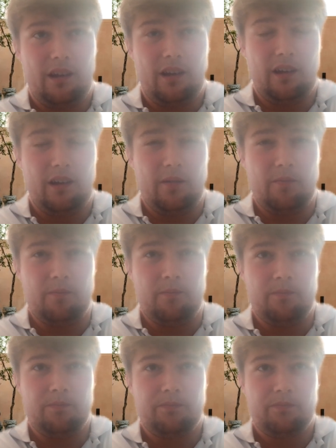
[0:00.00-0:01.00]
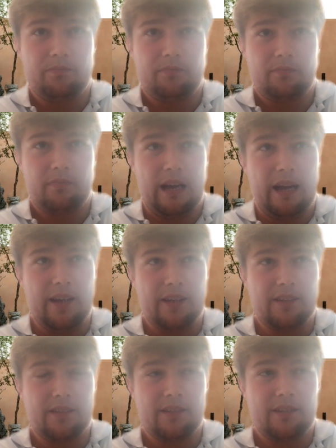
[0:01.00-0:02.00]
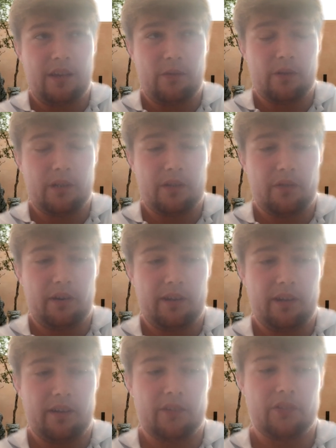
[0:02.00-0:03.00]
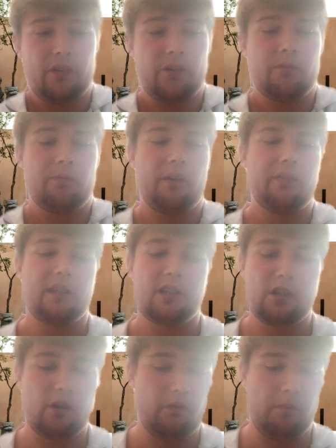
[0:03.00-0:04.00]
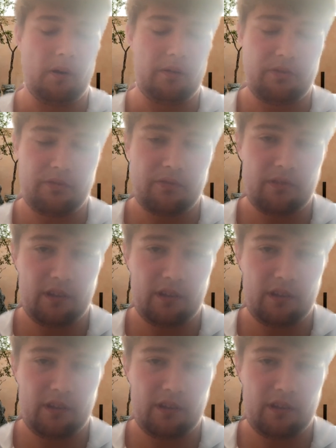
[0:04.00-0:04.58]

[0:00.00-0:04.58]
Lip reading: and Everiche is very young, so I think they should go for both,